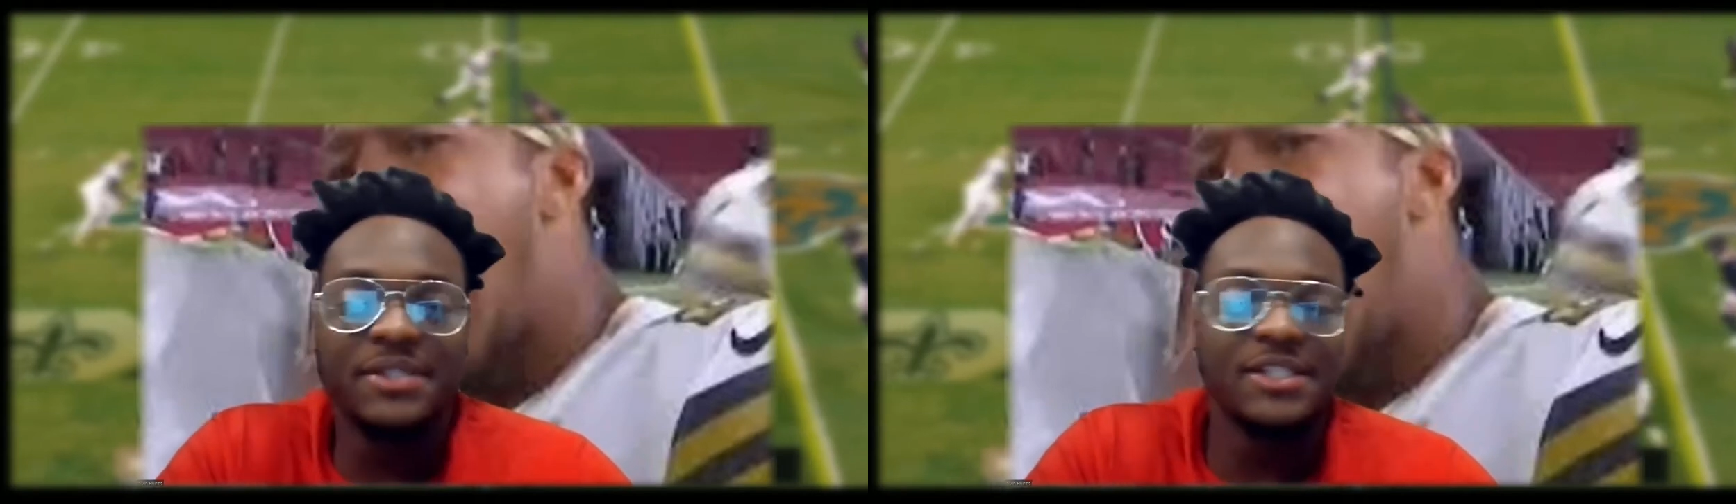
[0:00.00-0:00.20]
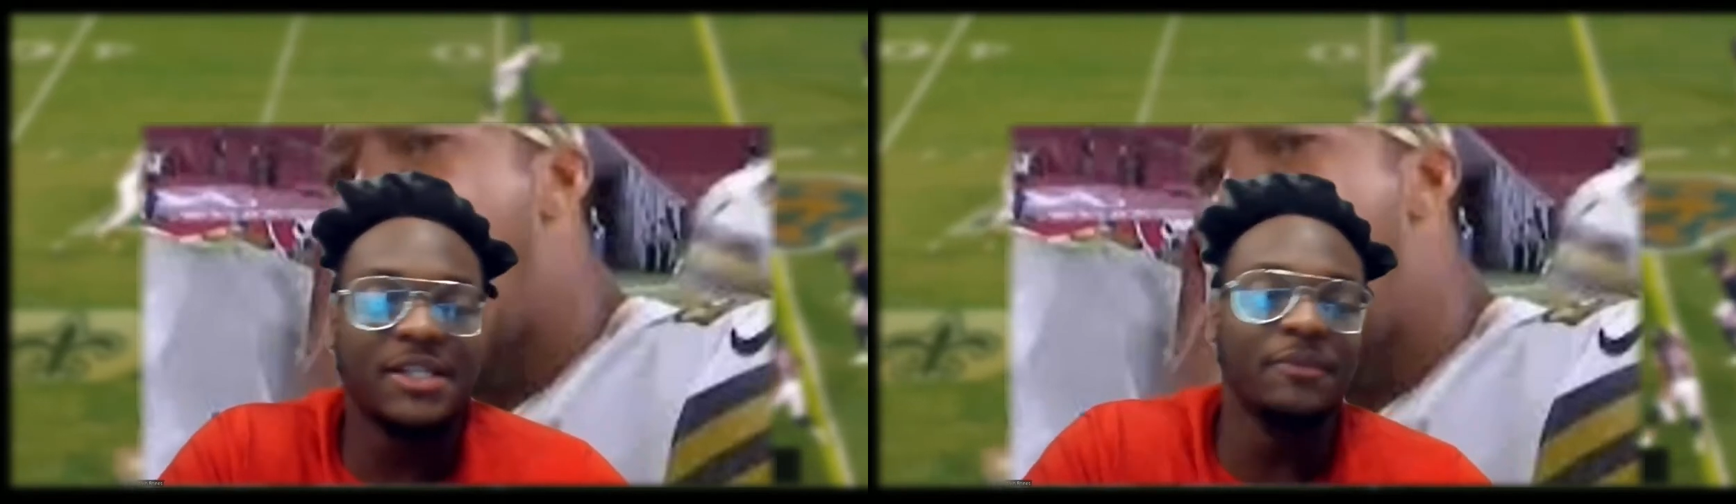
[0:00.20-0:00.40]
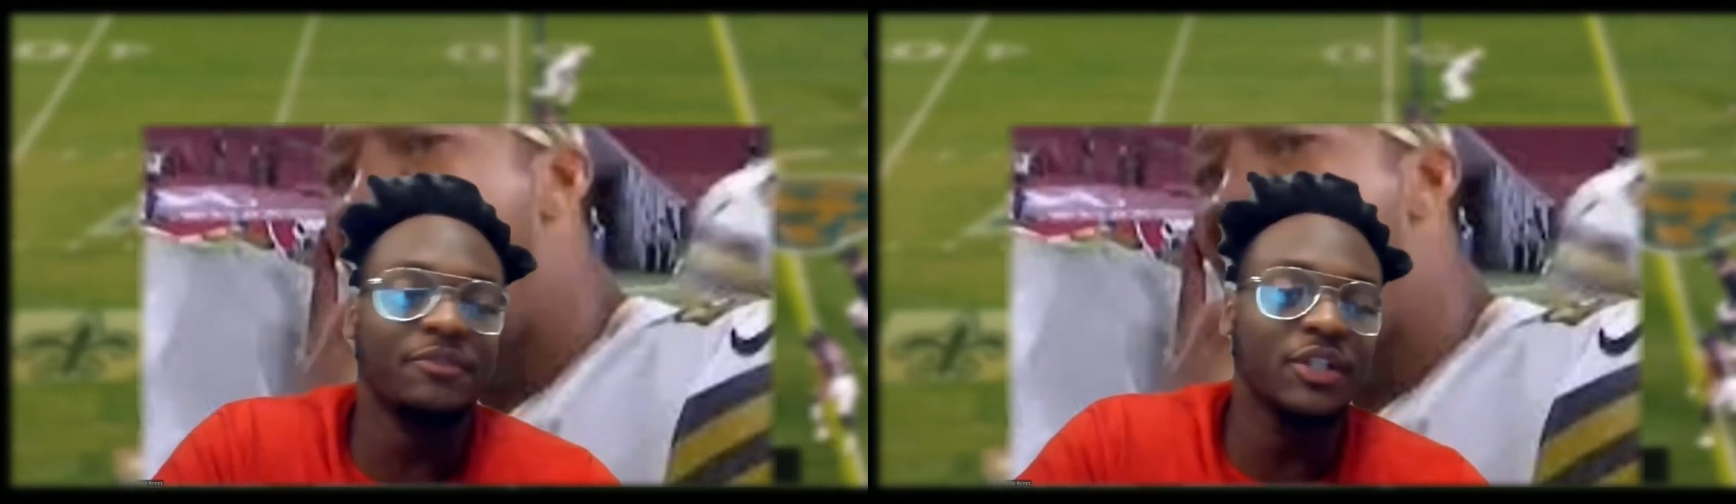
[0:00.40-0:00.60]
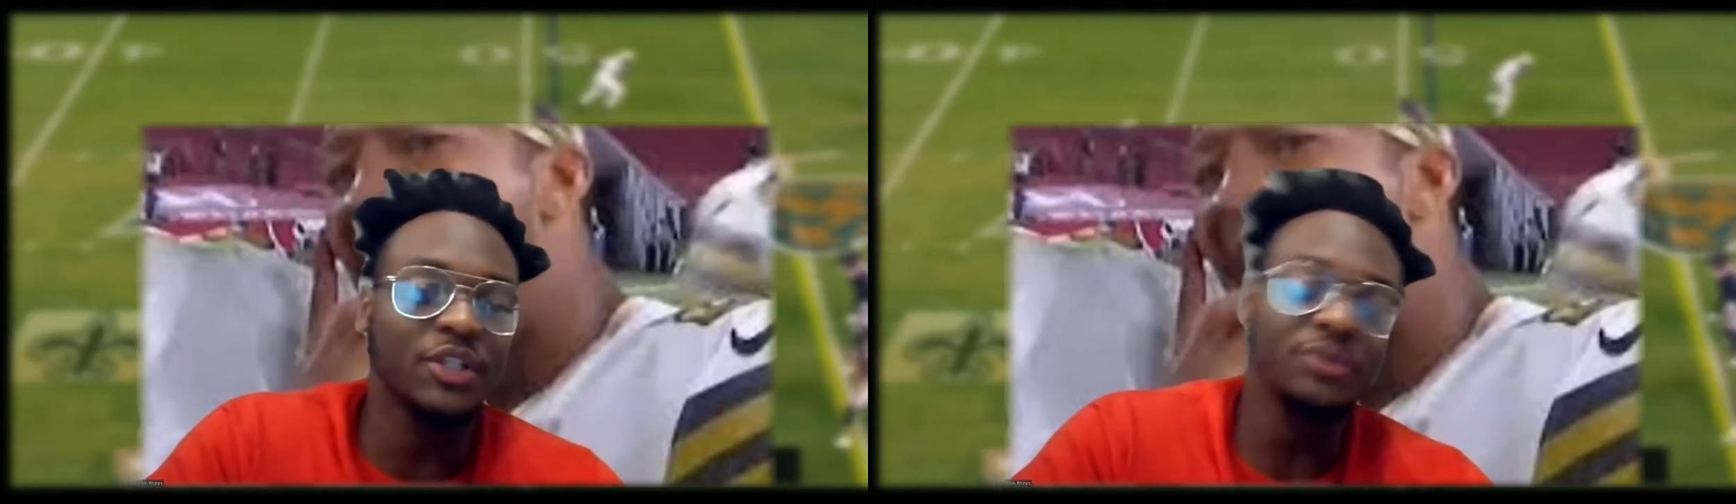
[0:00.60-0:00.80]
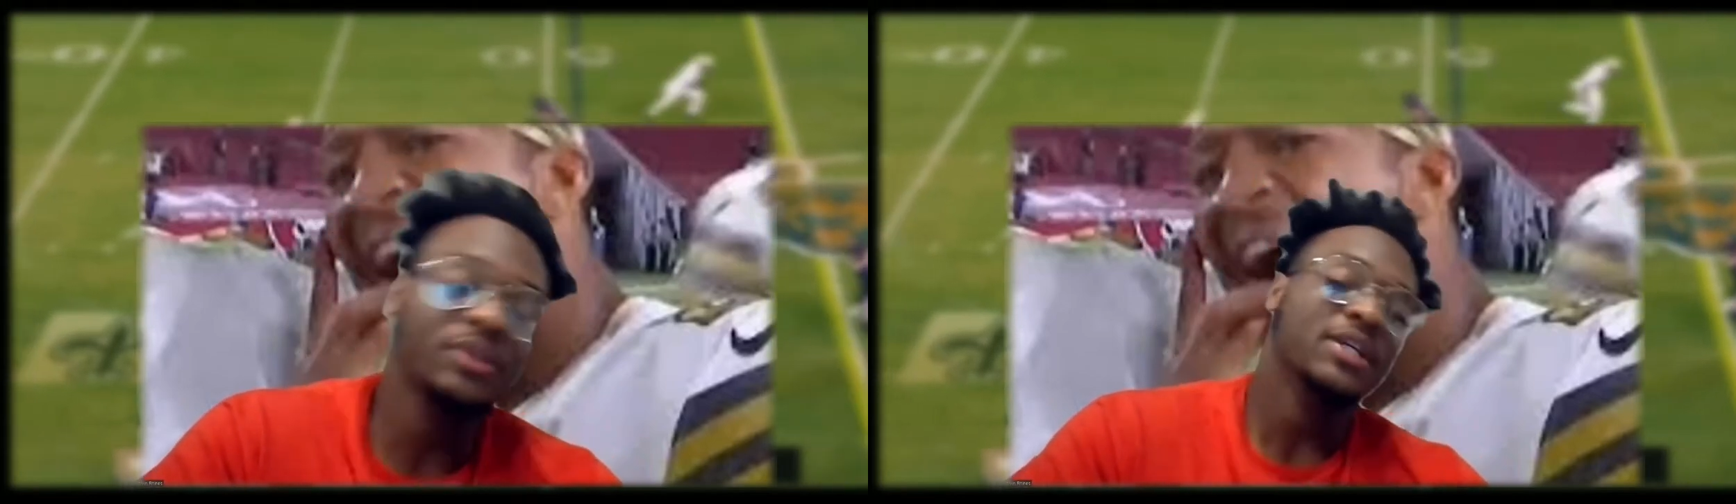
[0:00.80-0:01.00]
says he's coming for the
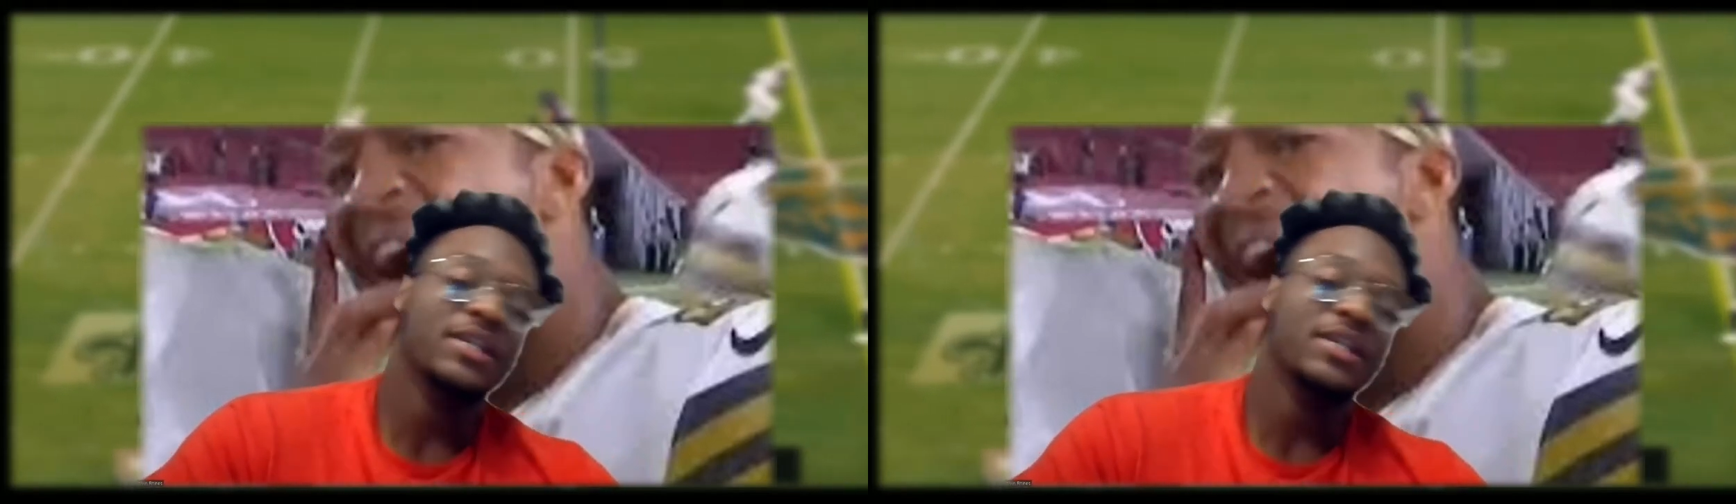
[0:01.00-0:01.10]
loot.